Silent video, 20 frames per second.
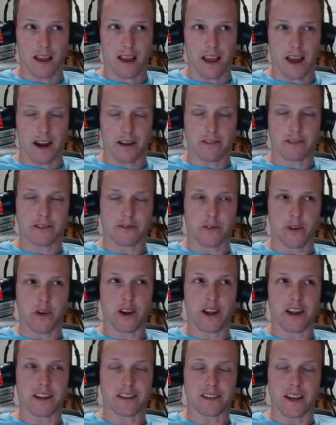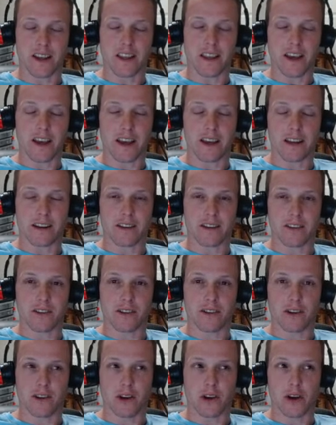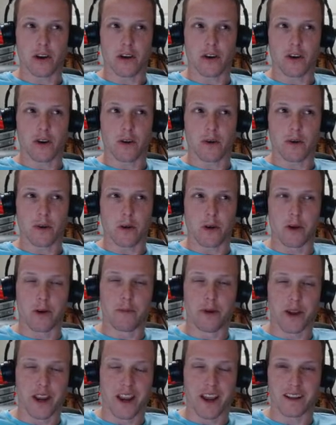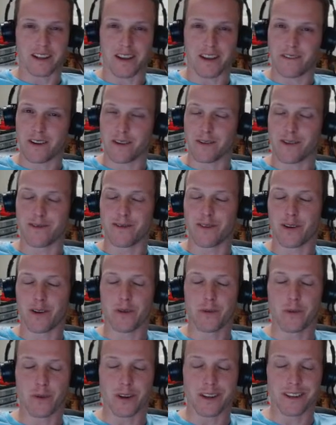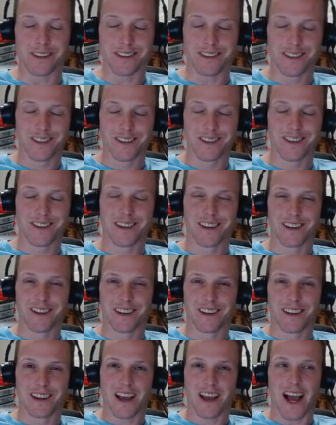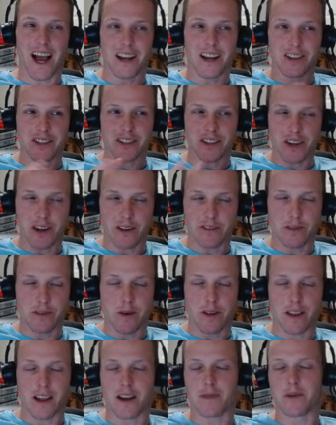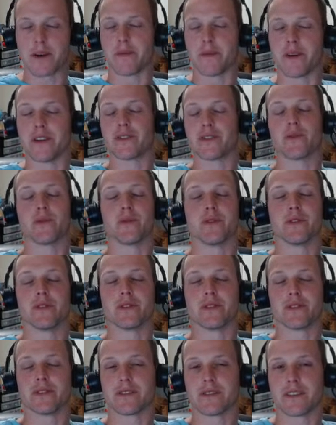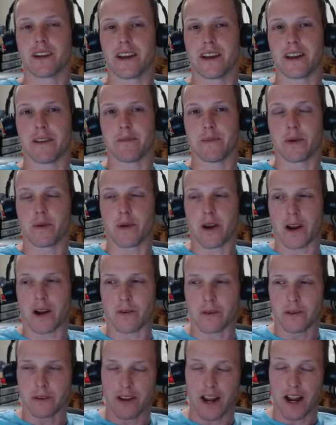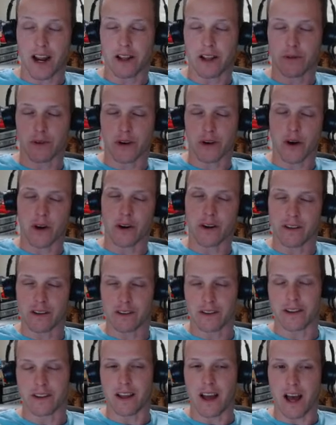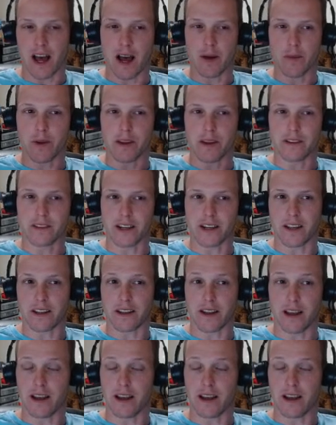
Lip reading: And it's funny I say that because I've never flown one. I just hear from a lot of my mentors and people highly regarded in the hobby saying